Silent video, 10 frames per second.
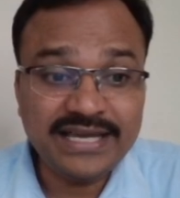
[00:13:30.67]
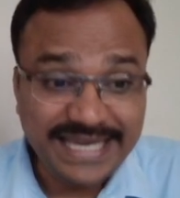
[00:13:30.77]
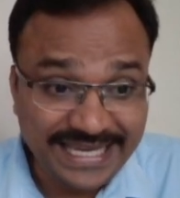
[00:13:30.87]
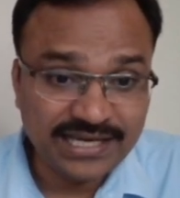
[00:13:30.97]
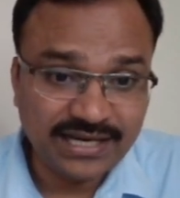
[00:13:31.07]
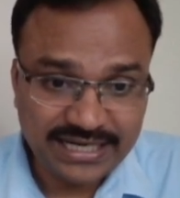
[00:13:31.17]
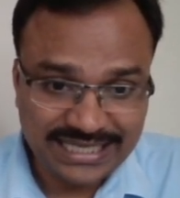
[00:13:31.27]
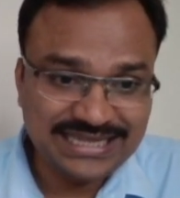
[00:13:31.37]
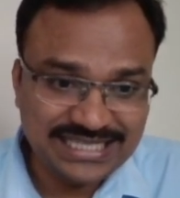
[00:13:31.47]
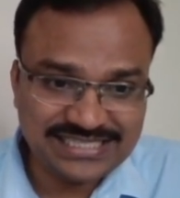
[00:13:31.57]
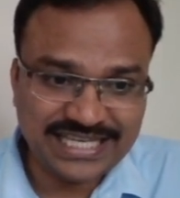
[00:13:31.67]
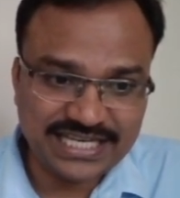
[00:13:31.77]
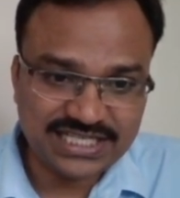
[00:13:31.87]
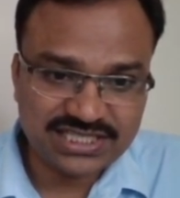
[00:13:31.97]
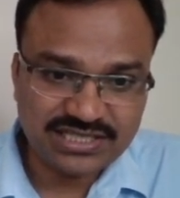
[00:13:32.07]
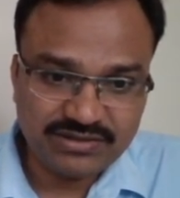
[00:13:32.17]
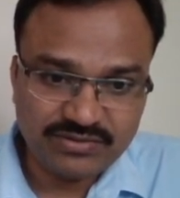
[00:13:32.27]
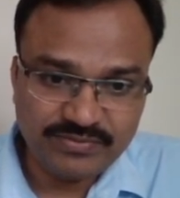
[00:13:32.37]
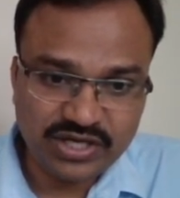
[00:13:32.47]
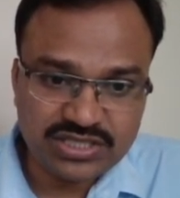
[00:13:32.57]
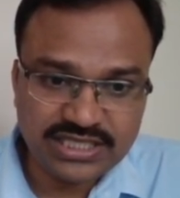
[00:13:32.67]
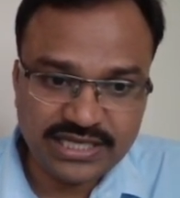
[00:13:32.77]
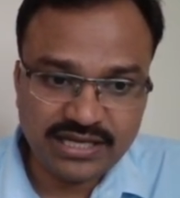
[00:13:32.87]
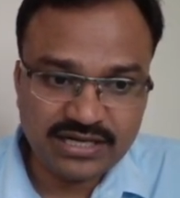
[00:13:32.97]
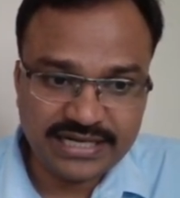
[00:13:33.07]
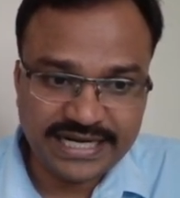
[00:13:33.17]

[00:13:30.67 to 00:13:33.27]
a year in this case, because here